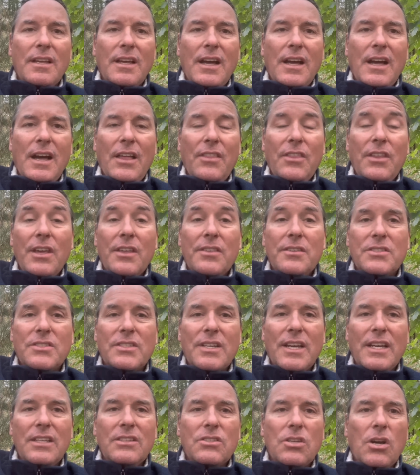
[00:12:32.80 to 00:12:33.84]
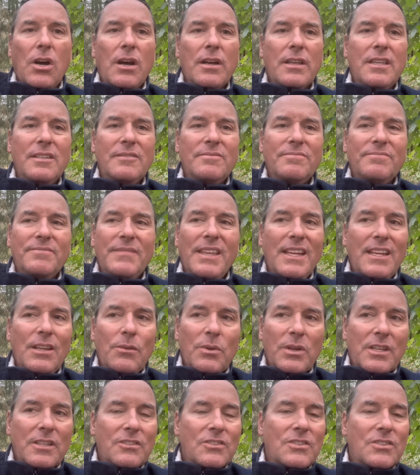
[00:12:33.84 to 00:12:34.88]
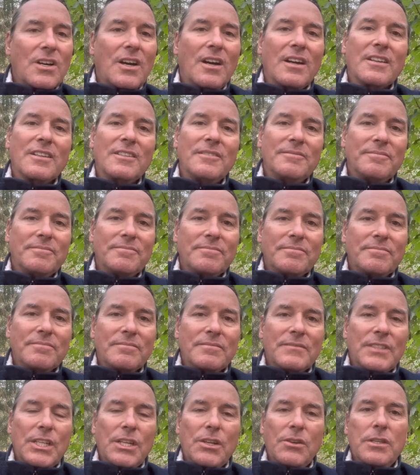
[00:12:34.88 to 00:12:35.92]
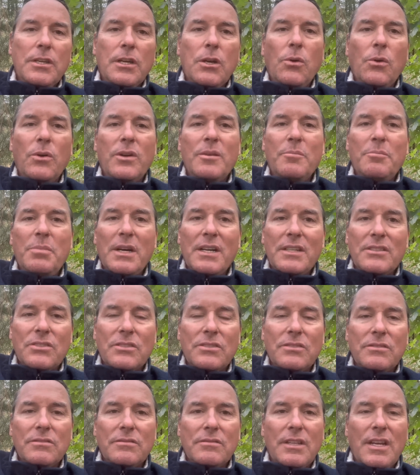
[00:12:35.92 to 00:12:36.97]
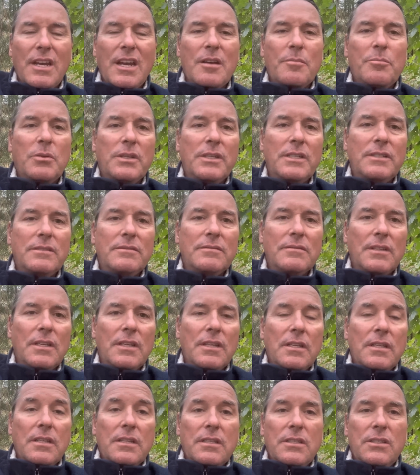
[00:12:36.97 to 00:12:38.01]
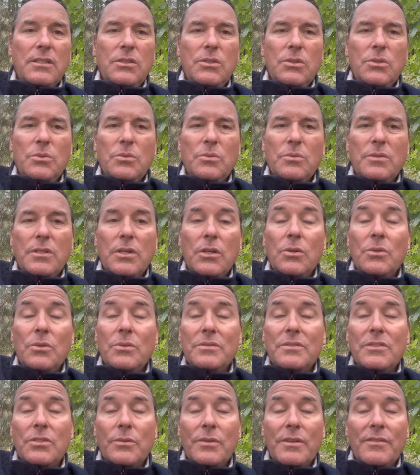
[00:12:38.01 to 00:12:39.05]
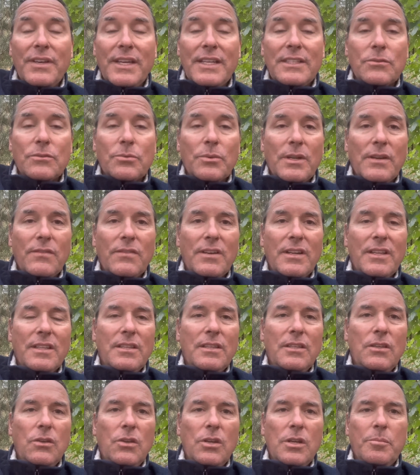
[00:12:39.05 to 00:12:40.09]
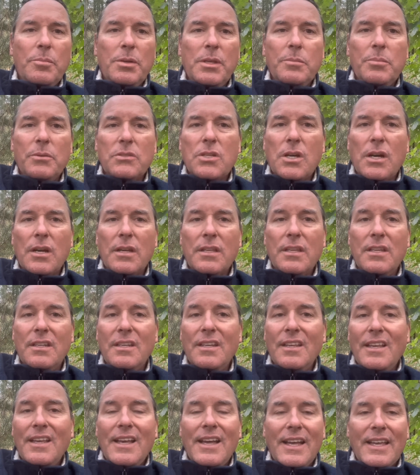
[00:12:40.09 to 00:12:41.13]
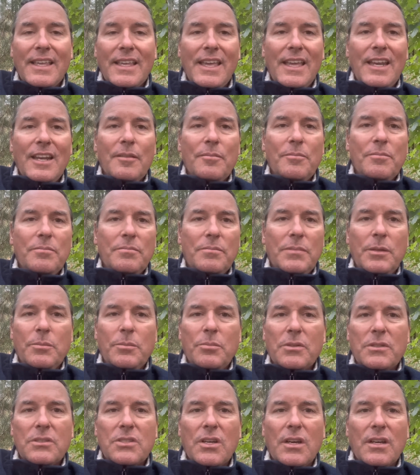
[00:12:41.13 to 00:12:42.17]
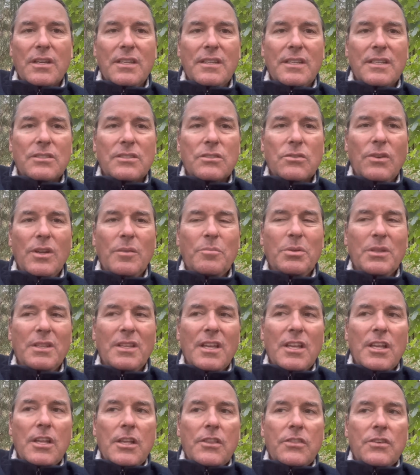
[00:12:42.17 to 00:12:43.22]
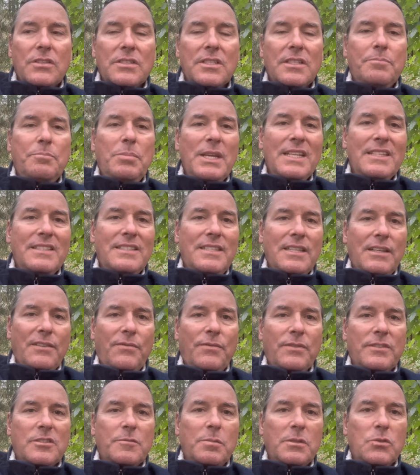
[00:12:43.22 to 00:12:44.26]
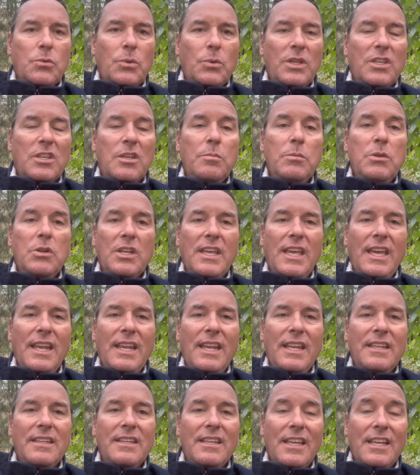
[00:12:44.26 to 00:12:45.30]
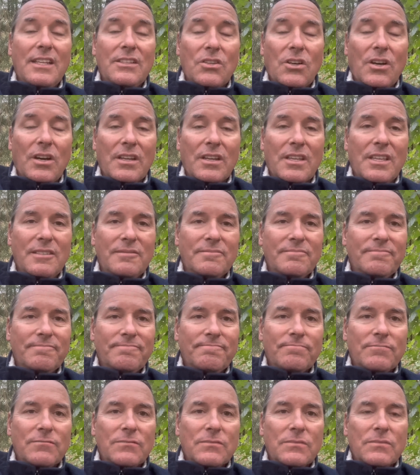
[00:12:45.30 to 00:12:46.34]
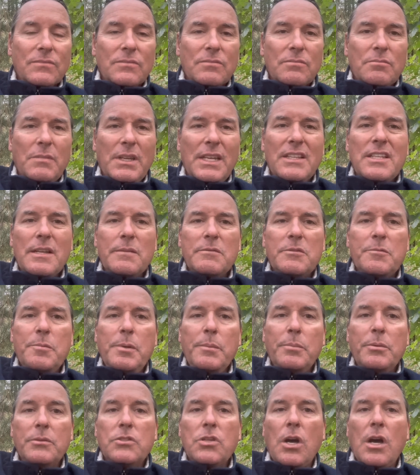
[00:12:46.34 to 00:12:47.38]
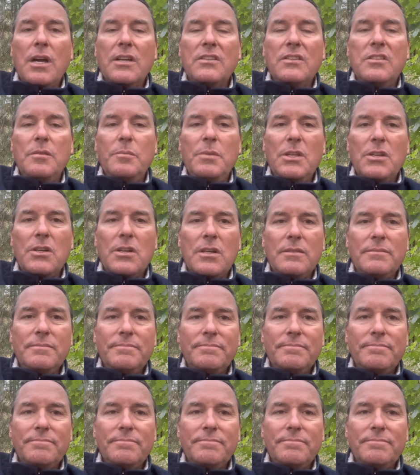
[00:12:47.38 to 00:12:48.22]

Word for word: On the other side, talking, anyone can talk. You know, you go on a bus, an airplane, you go to an event, whatever, and you hear people talking. I get it. People are talking. That's great. But there's a big difference between communicating and talking. Many times people talk to be heard.